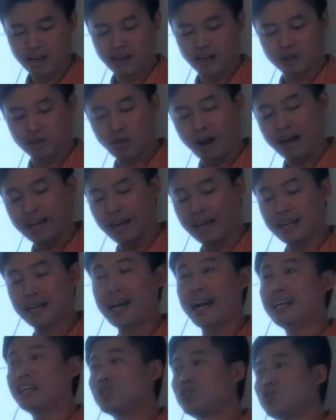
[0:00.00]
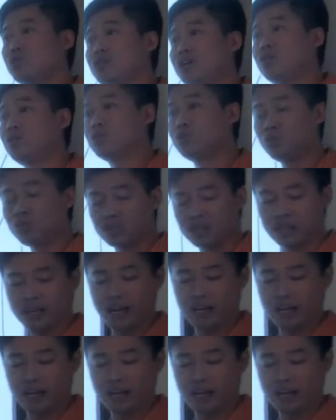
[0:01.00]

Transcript: So I can guide the student to do certain